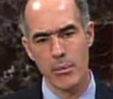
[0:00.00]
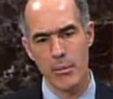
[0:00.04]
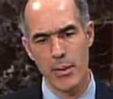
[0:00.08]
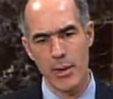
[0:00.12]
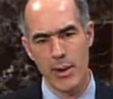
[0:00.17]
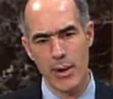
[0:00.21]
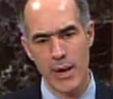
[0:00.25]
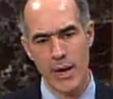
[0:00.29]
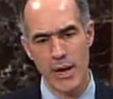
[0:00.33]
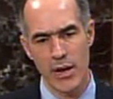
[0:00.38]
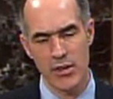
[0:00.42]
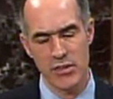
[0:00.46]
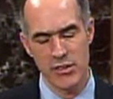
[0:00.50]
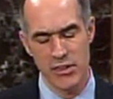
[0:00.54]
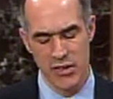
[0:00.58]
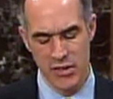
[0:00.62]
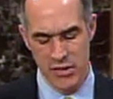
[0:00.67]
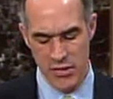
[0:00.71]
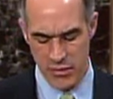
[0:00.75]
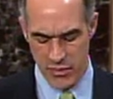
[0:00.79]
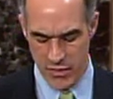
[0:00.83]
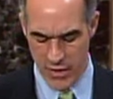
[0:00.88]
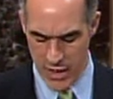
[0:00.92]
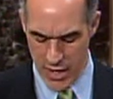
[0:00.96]
houses
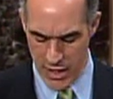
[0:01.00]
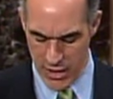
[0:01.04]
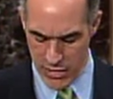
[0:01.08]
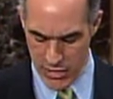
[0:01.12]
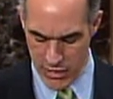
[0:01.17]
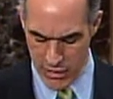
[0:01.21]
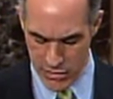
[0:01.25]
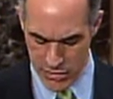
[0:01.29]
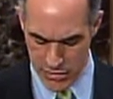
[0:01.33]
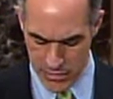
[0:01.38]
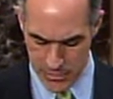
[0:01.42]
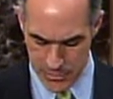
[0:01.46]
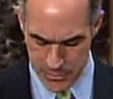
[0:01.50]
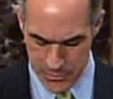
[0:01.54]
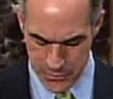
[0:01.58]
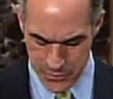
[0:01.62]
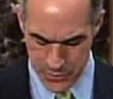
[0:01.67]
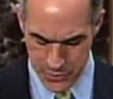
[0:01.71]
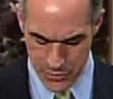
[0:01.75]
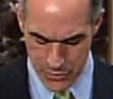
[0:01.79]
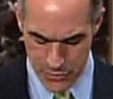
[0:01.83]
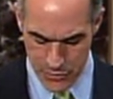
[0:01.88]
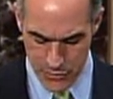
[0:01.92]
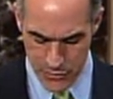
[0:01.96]
of Congress,
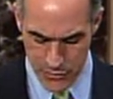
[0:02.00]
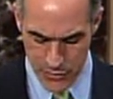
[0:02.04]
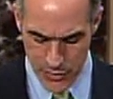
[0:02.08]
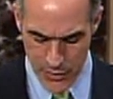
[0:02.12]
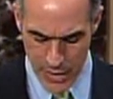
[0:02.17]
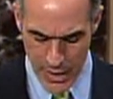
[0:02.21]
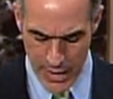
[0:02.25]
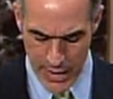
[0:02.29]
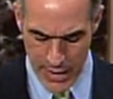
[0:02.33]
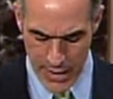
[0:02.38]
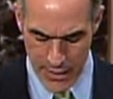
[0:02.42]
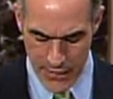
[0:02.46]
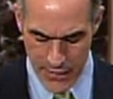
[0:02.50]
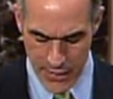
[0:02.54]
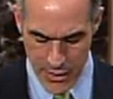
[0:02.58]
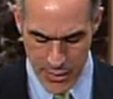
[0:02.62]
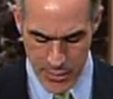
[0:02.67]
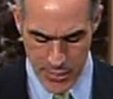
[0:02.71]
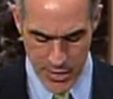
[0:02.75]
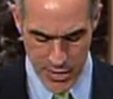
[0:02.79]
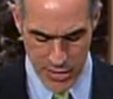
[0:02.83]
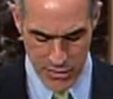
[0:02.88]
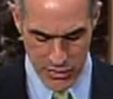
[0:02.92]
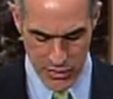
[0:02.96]
and in the
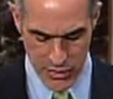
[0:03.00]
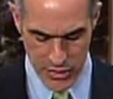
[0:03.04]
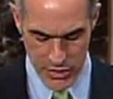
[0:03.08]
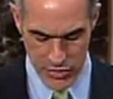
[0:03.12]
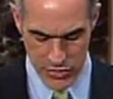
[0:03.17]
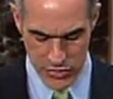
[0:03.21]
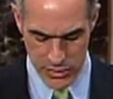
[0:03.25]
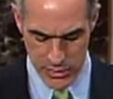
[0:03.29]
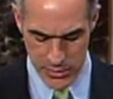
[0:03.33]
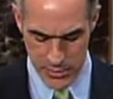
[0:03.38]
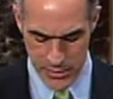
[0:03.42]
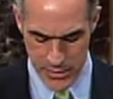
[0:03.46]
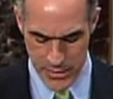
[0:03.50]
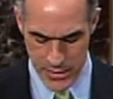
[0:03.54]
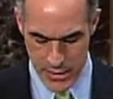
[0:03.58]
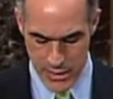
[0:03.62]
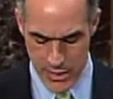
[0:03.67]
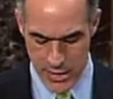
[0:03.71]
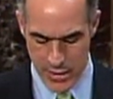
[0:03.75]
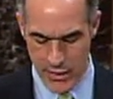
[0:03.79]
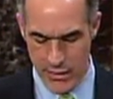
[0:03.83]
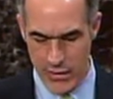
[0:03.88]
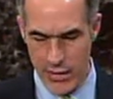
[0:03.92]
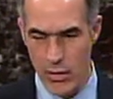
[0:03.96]
administration,
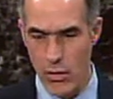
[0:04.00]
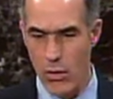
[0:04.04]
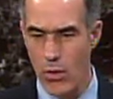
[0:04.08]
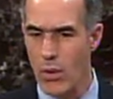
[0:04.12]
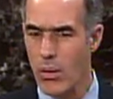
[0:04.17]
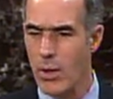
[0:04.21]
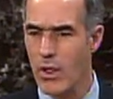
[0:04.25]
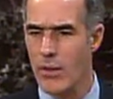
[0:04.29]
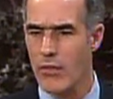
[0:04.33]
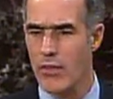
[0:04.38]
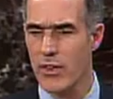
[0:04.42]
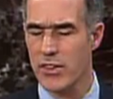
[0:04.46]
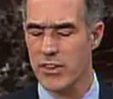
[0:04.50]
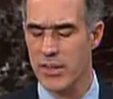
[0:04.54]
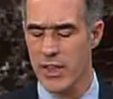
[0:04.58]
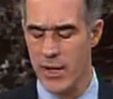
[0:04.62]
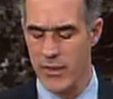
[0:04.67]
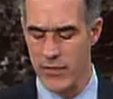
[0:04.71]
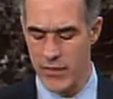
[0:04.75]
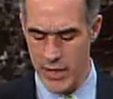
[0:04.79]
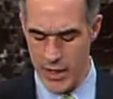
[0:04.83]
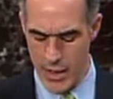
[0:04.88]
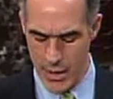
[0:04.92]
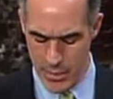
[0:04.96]
that all of us
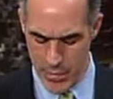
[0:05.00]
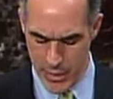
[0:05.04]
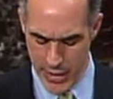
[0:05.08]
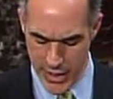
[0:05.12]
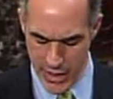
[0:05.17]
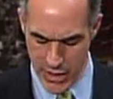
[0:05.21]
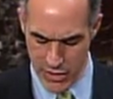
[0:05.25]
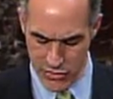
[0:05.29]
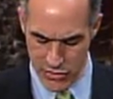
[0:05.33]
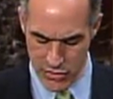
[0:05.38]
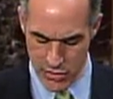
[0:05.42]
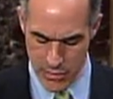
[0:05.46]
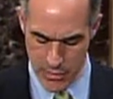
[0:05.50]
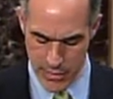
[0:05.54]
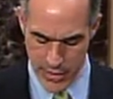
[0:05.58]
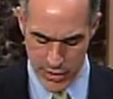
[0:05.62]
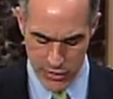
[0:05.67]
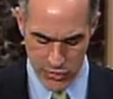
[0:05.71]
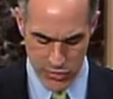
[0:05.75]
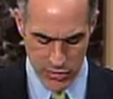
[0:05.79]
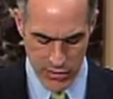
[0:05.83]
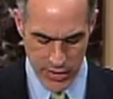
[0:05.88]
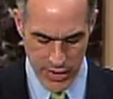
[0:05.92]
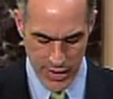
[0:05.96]
have an obligation to make
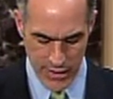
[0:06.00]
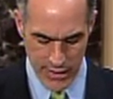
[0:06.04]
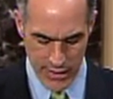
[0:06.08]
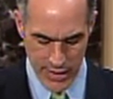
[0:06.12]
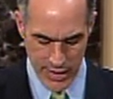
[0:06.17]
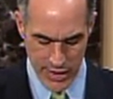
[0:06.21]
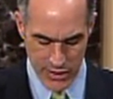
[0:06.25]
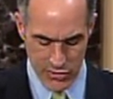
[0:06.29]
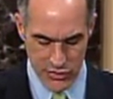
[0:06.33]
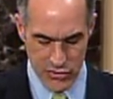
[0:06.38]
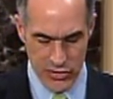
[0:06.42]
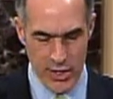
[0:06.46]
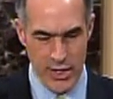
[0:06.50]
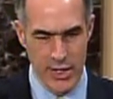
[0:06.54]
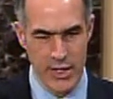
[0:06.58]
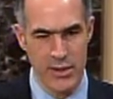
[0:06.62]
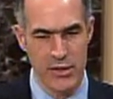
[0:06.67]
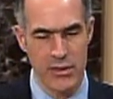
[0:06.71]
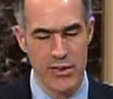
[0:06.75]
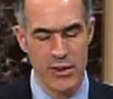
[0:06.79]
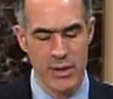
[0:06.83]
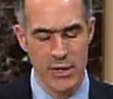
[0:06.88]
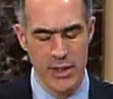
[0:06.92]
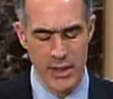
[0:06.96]
sure that light
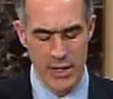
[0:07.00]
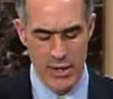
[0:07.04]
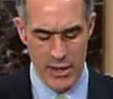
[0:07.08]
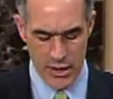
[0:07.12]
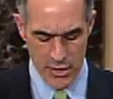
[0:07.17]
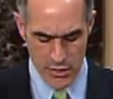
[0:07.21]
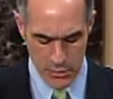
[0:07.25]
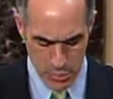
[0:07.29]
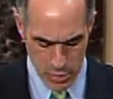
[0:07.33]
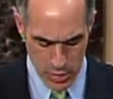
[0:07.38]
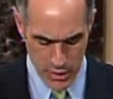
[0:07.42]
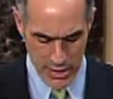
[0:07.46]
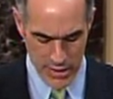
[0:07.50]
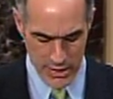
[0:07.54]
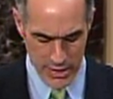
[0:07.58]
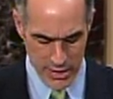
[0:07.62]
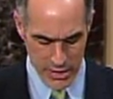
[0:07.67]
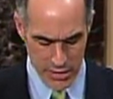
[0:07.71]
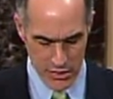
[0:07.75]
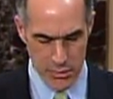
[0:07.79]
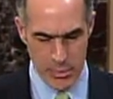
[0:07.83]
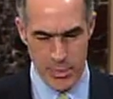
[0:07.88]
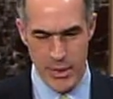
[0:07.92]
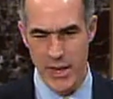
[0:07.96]
shines as brightly
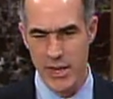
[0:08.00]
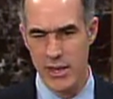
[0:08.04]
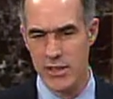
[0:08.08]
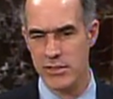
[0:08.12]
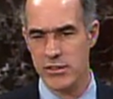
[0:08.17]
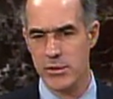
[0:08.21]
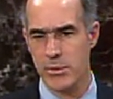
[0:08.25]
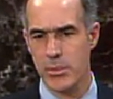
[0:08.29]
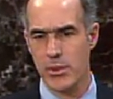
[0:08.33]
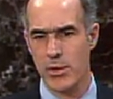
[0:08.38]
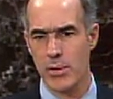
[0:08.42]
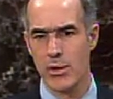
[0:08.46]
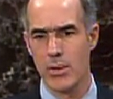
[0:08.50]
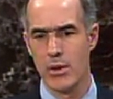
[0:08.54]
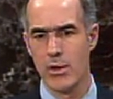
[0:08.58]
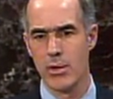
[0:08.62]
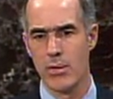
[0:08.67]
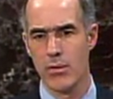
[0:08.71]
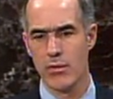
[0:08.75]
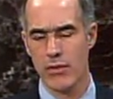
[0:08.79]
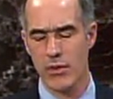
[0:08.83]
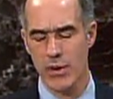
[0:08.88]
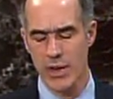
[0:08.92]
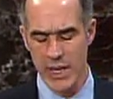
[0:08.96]
as possible
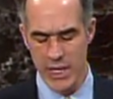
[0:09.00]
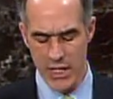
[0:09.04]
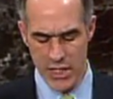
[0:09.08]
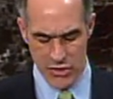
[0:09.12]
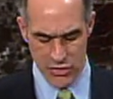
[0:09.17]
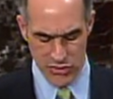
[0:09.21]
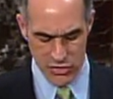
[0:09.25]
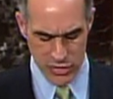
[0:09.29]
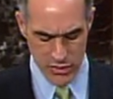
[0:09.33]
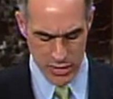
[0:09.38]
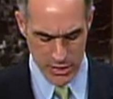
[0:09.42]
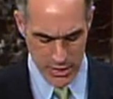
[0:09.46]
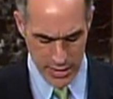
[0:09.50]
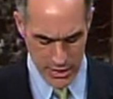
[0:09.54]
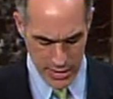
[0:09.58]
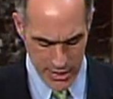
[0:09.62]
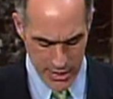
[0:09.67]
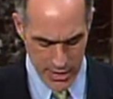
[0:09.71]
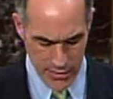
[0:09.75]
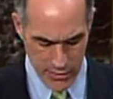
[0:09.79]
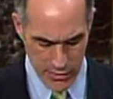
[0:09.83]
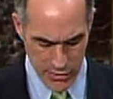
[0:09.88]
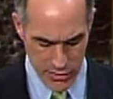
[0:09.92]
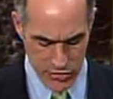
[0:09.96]
for each and
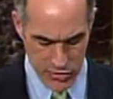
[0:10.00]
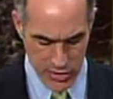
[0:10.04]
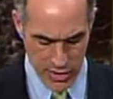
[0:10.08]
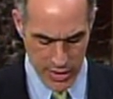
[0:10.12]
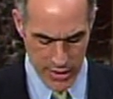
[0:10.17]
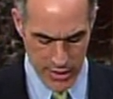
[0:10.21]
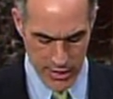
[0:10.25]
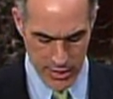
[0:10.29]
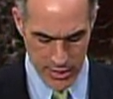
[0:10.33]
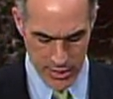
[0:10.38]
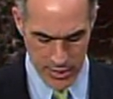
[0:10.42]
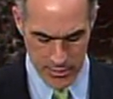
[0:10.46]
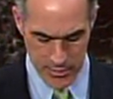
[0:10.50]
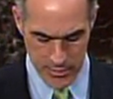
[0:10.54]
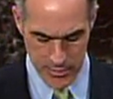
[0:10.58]
every child.